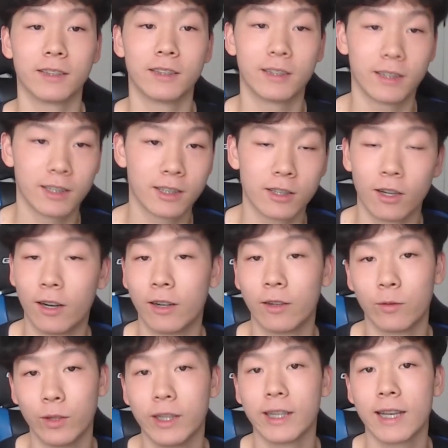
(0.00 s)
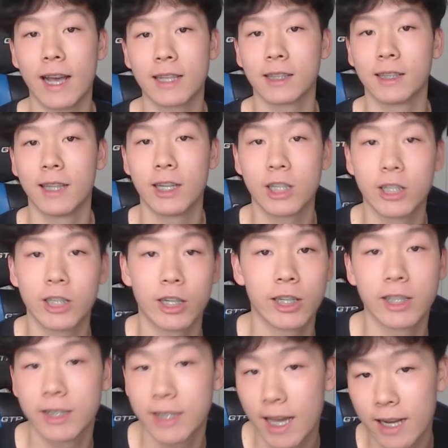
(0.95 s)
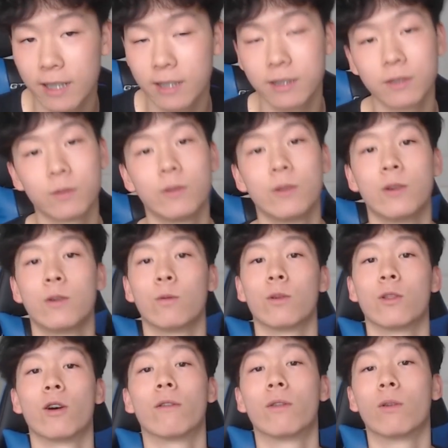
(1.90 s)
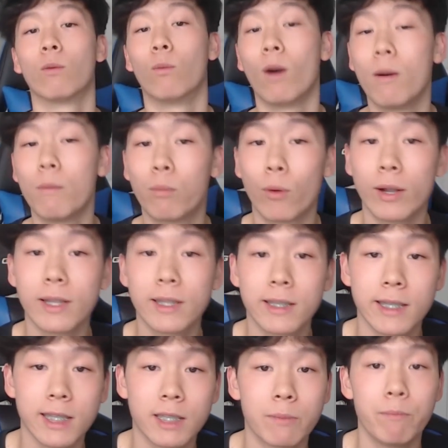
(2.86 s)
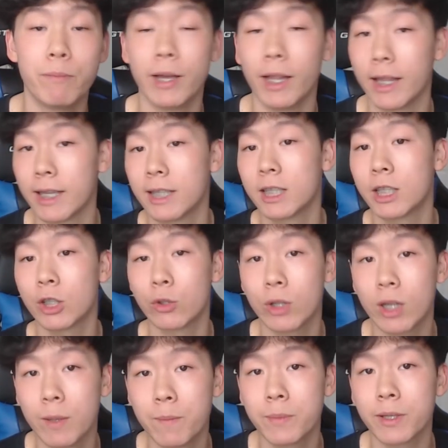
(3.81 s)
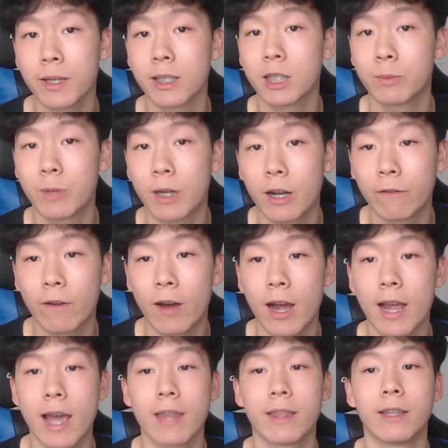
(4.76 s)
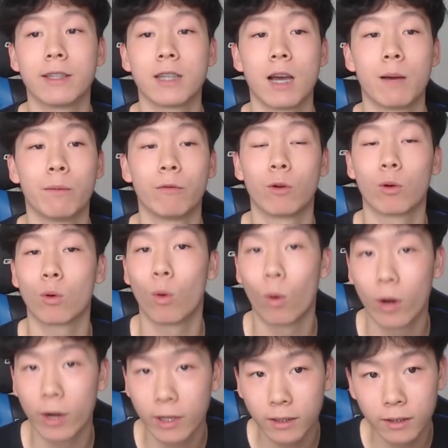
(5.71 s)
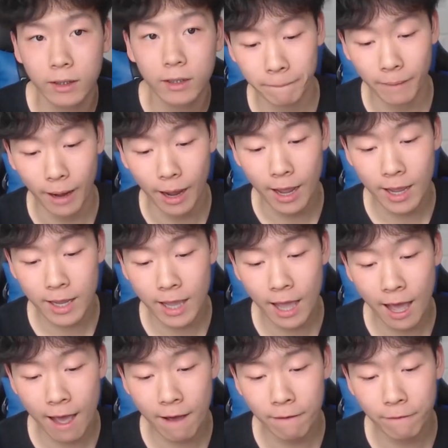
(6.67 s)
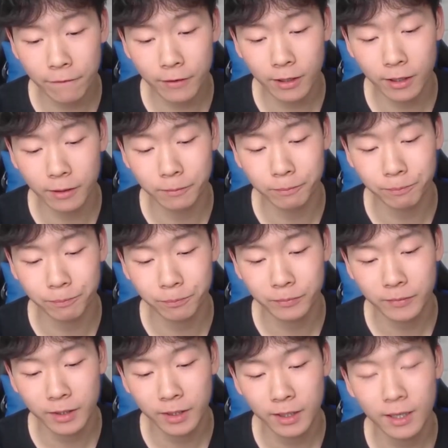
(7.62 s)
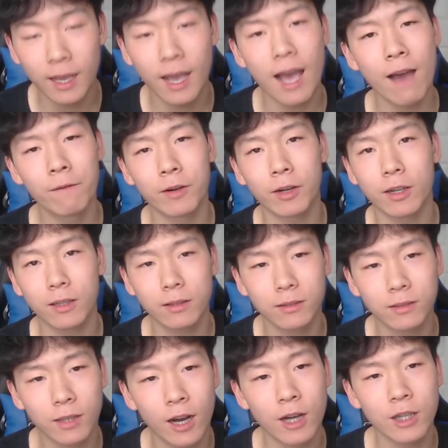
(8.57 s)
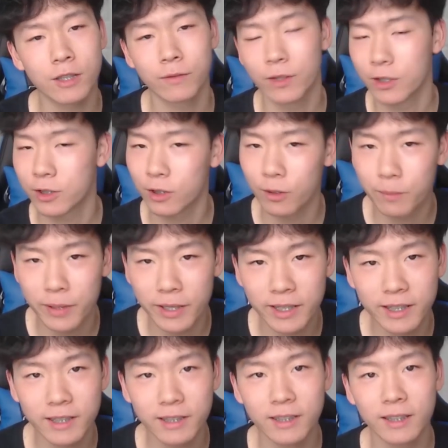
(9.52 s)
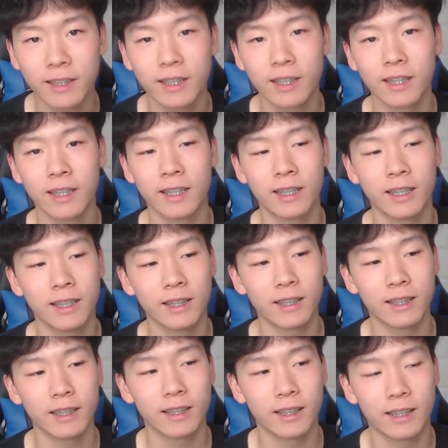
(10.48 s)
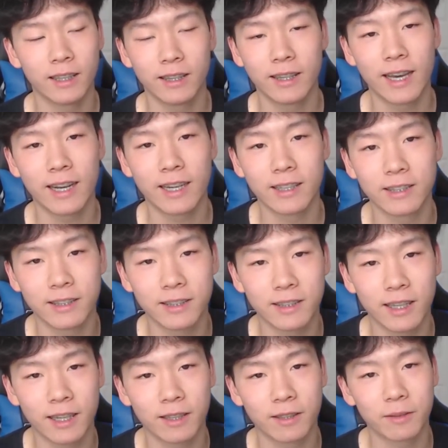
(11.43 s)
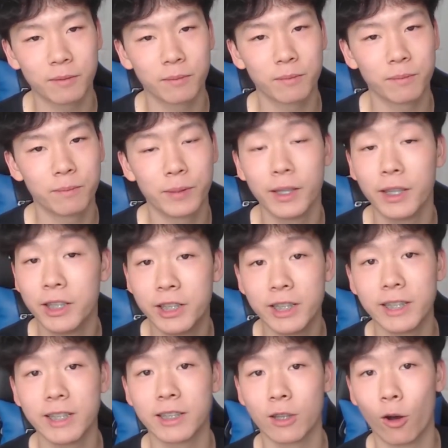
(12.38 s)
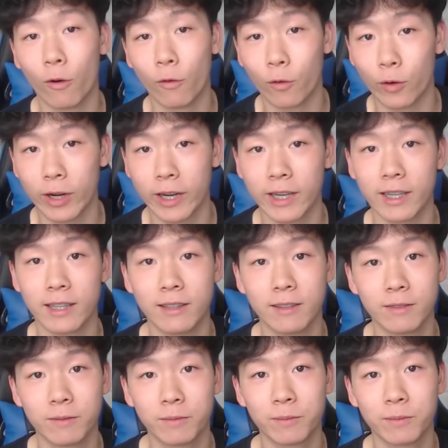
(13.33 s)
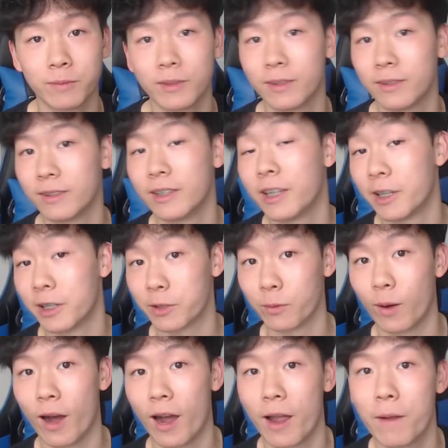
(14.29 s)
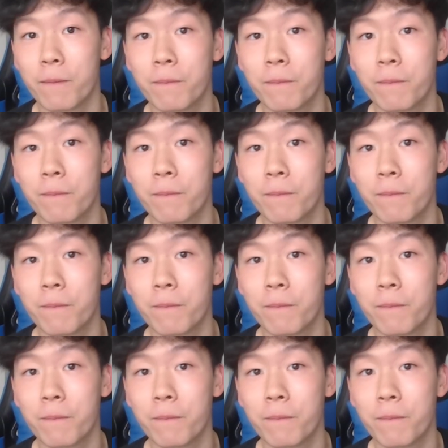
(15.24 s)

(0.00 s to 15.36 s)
The song really has a legendary status, with over 1.6 billion streams on Spotify at the time of recording. I have a controversial opinion, and that is that Billie Jean is overrated, and here's why.